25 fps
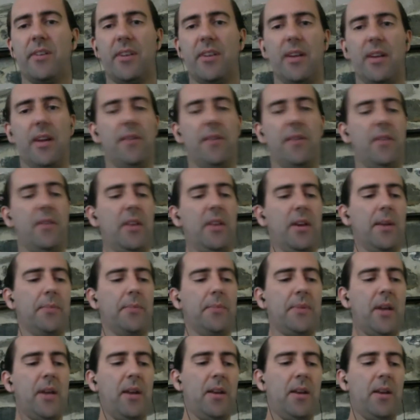Get everything
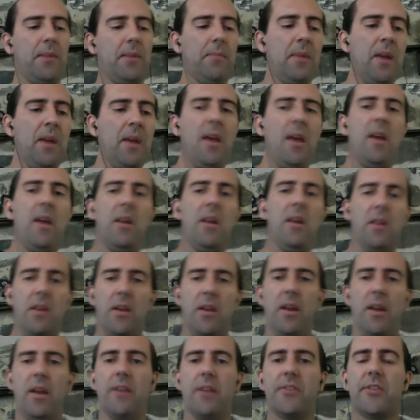updated
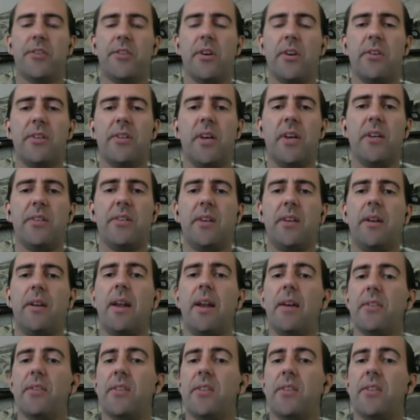and start testing it out.